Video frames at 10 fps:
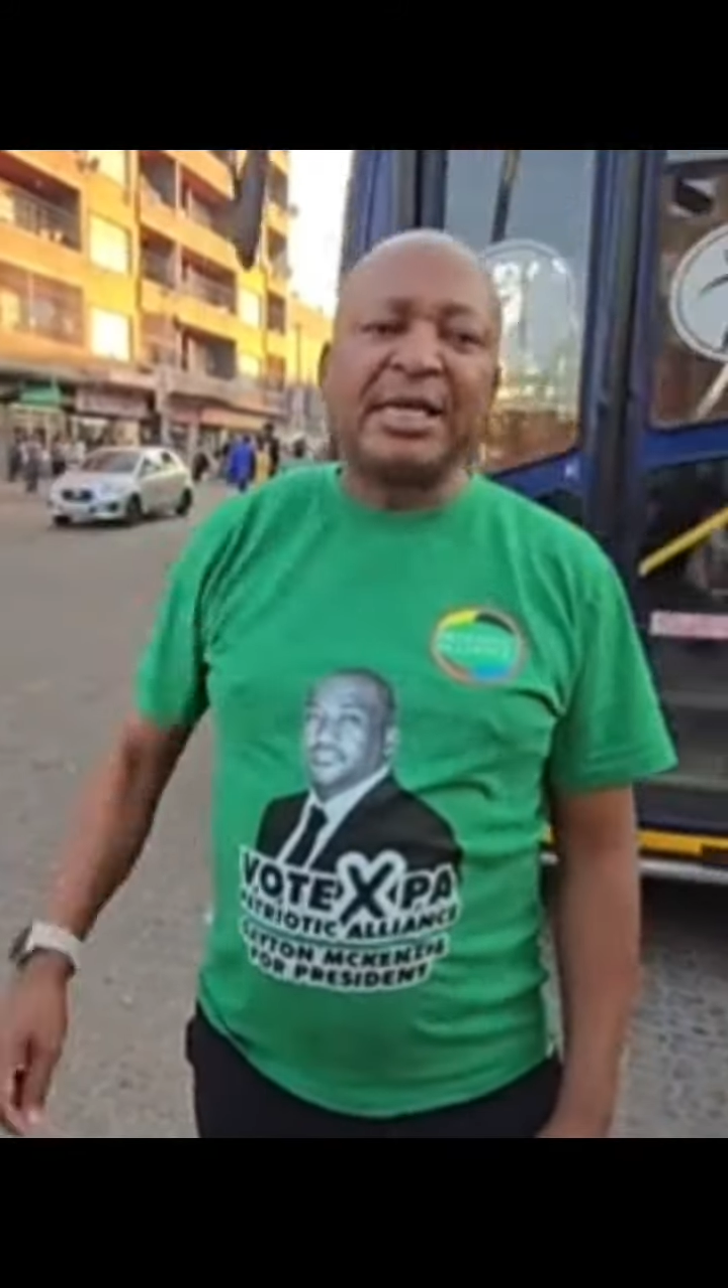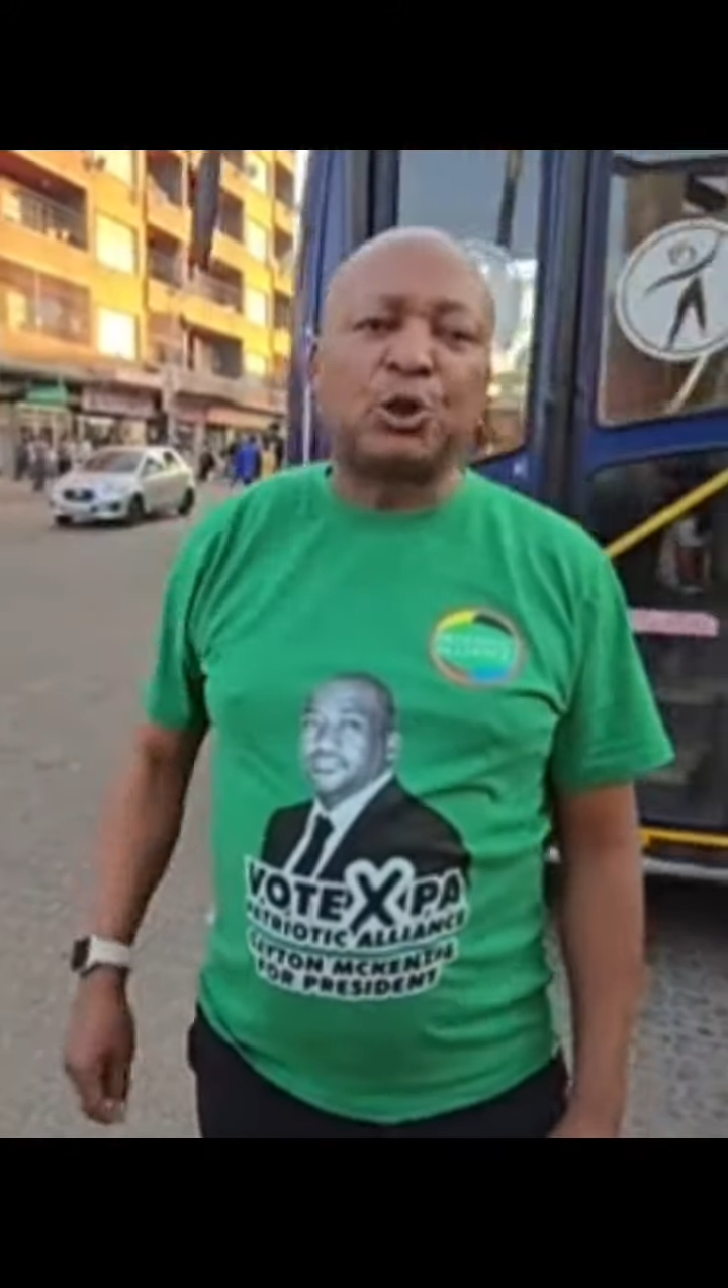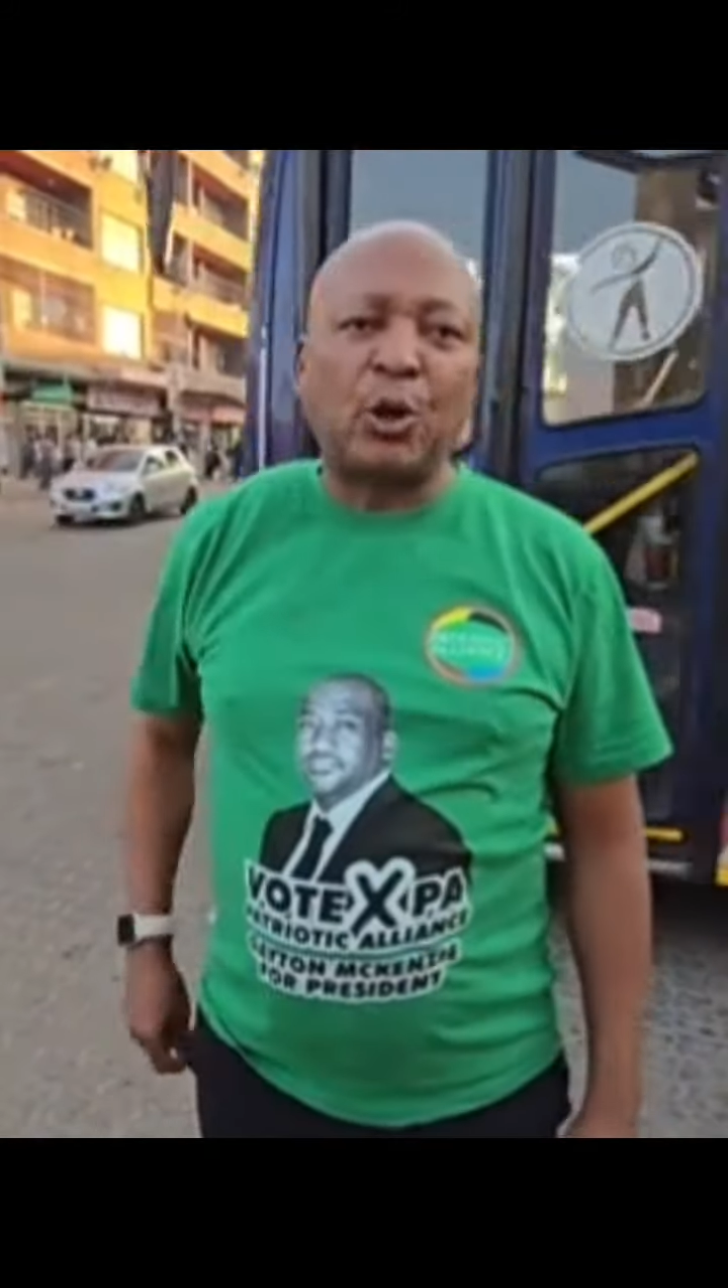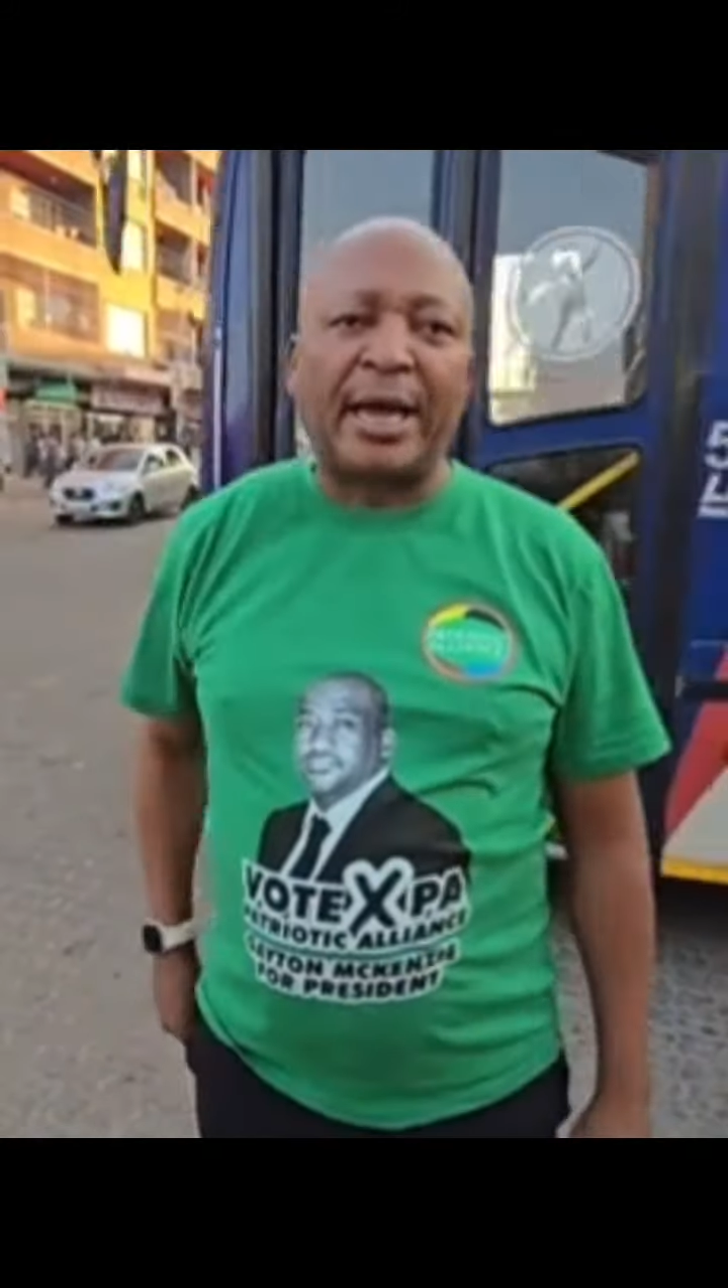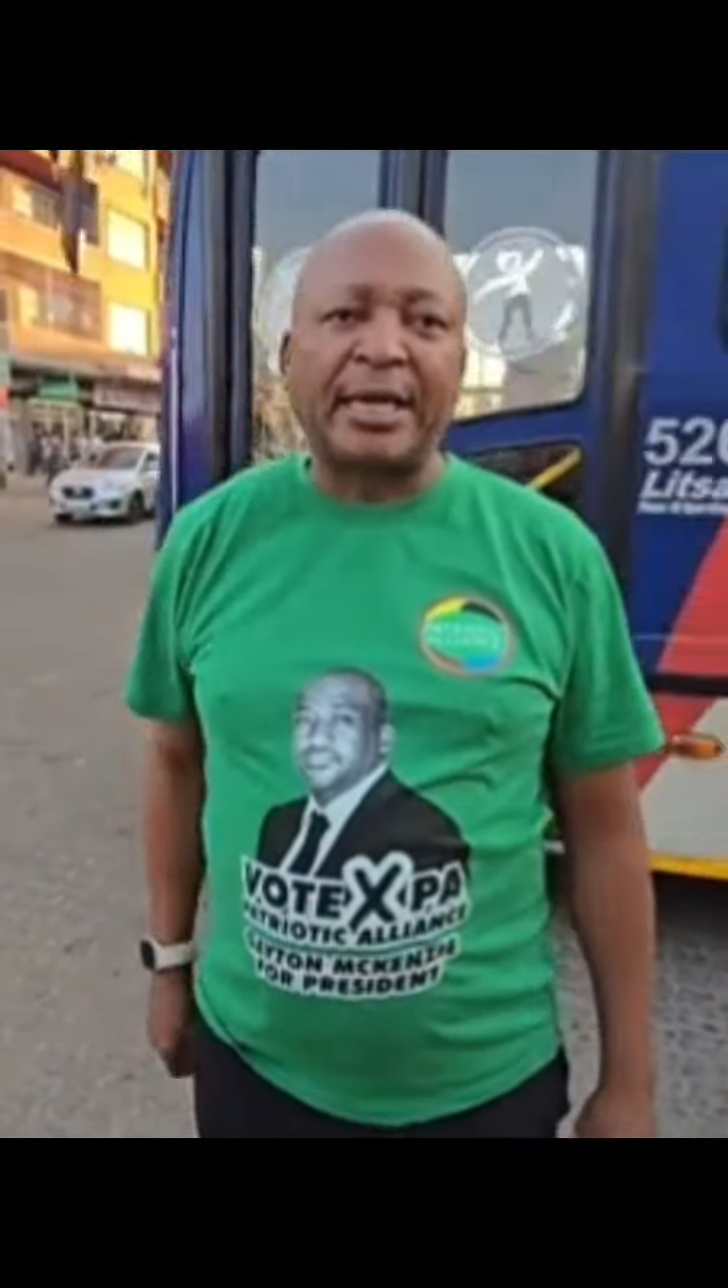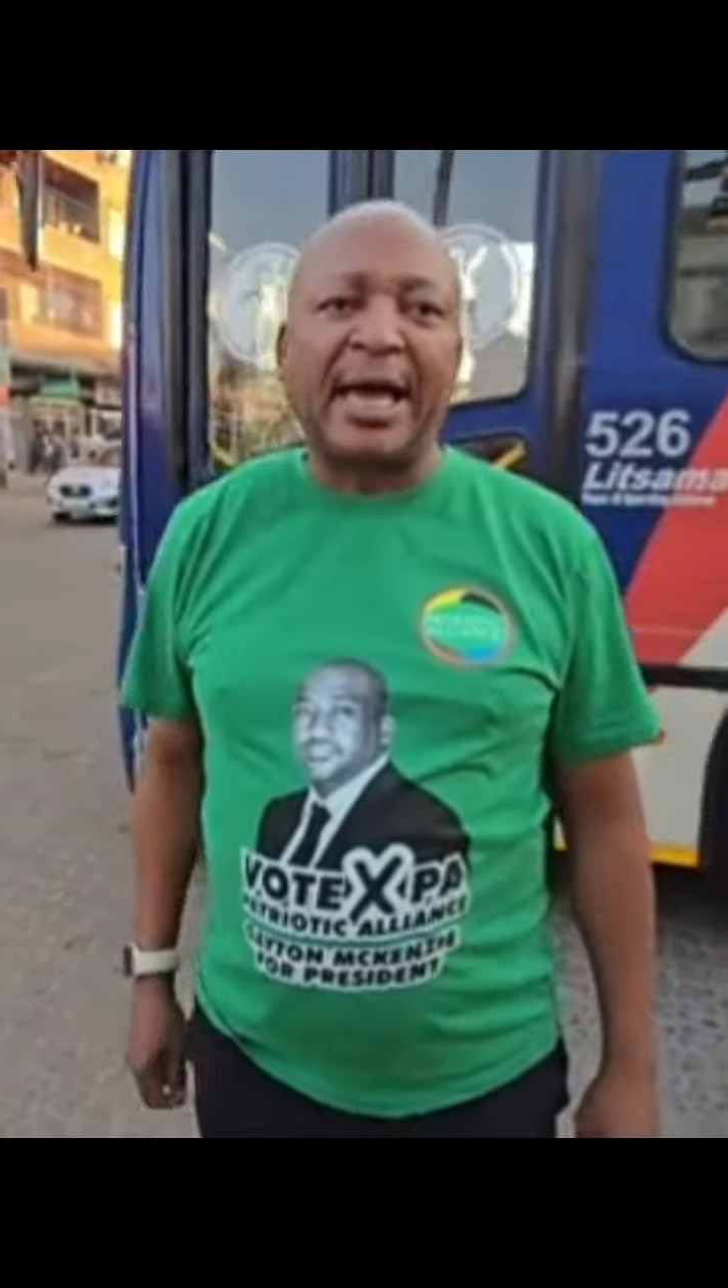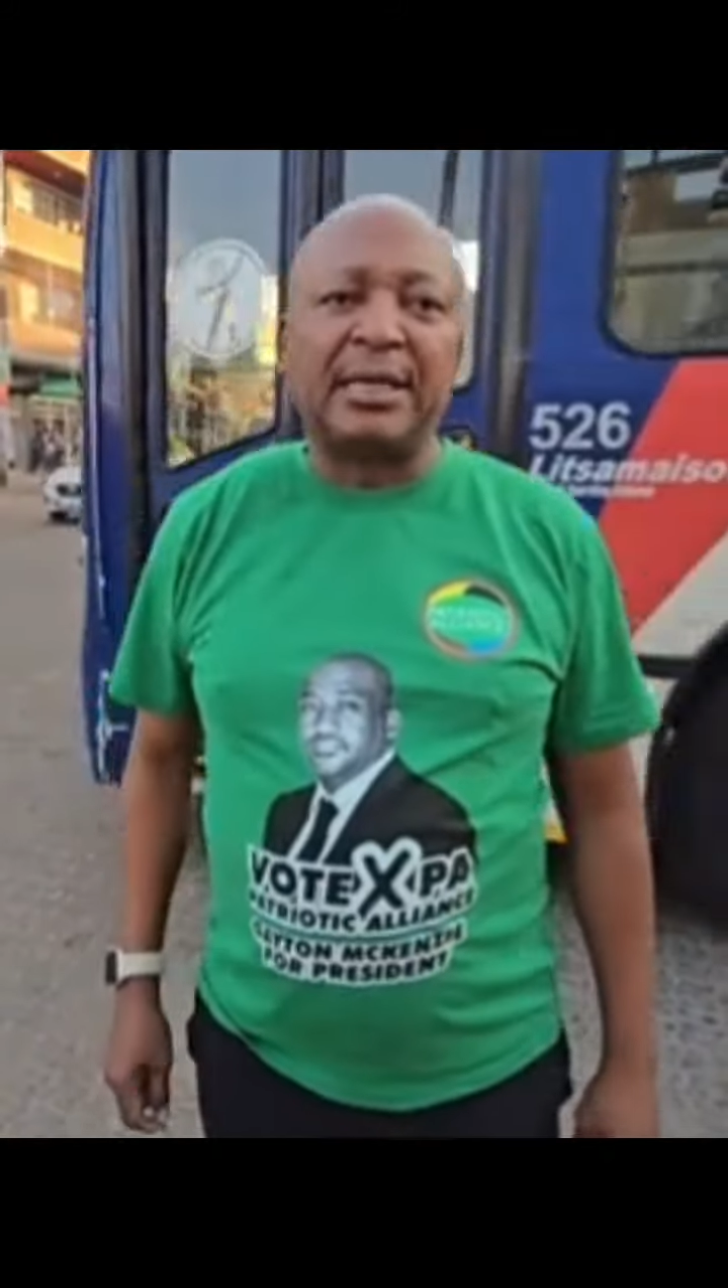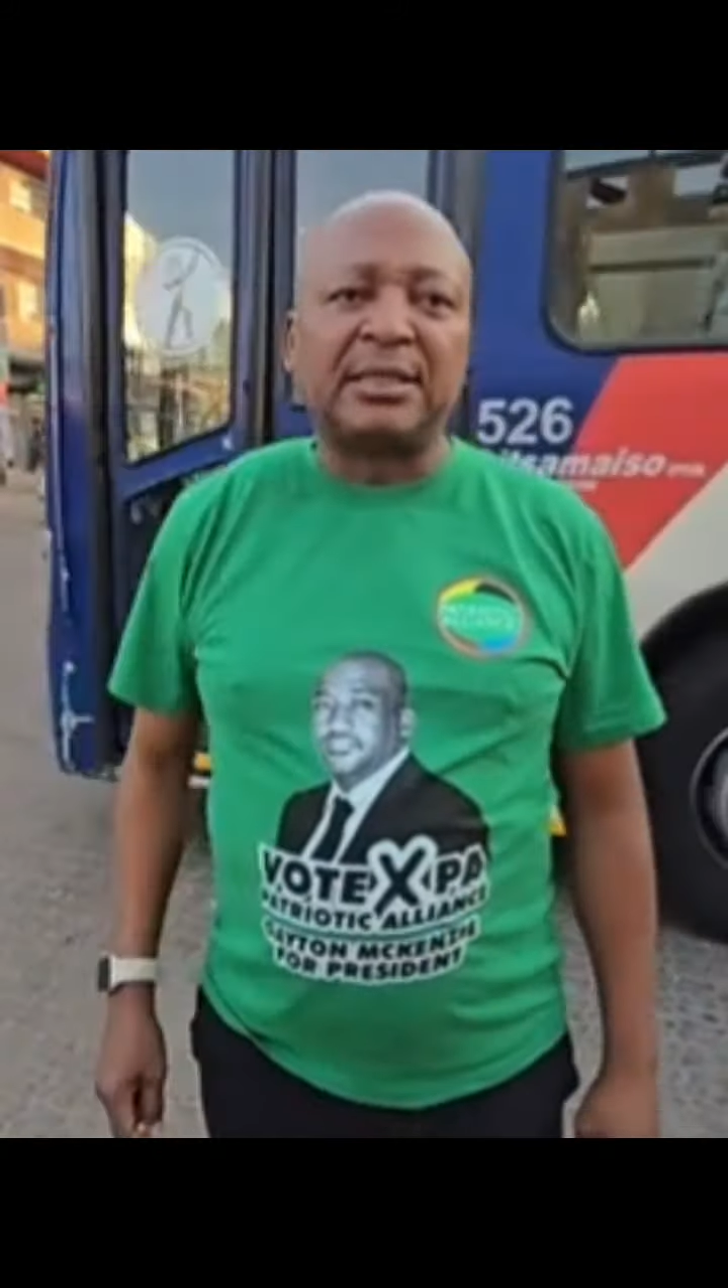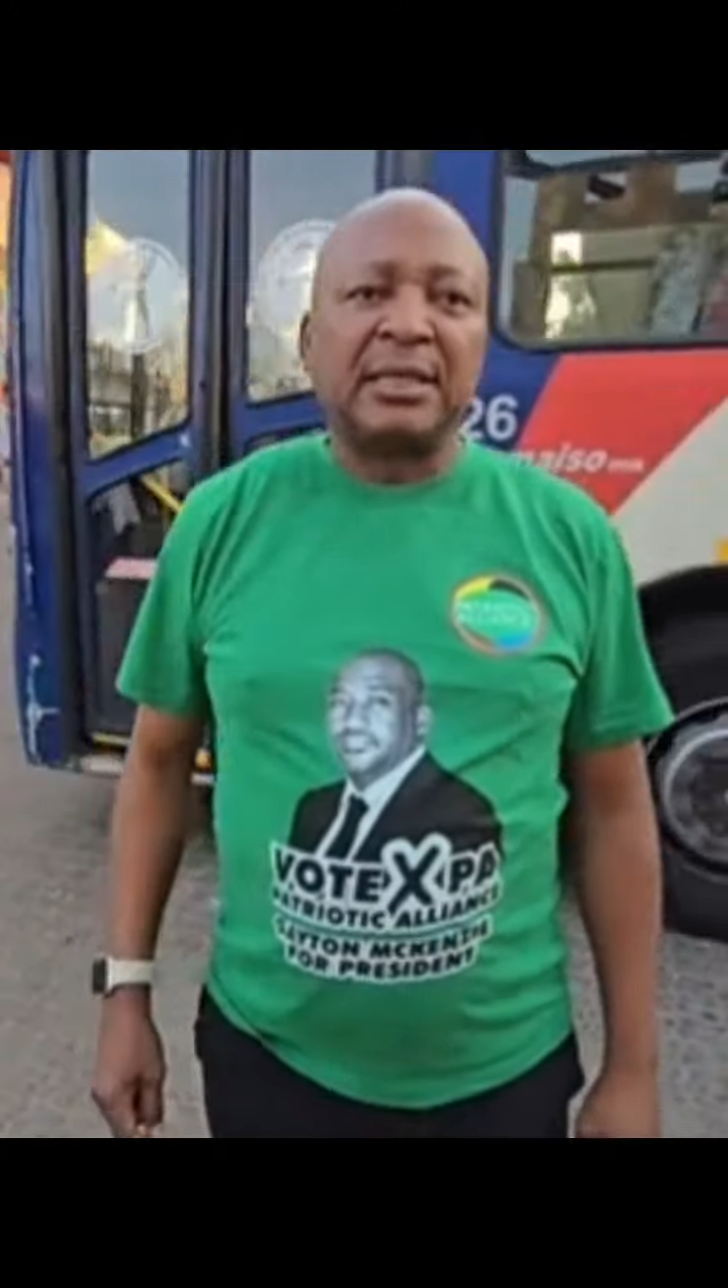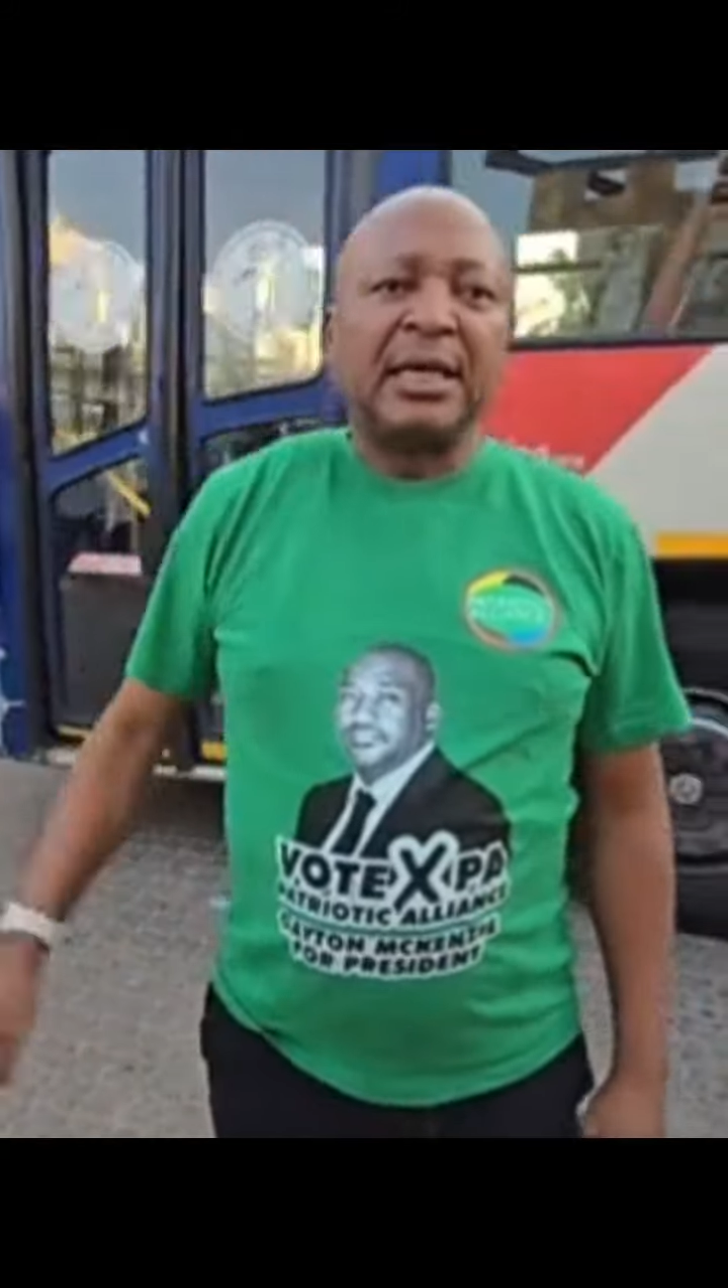it to an end.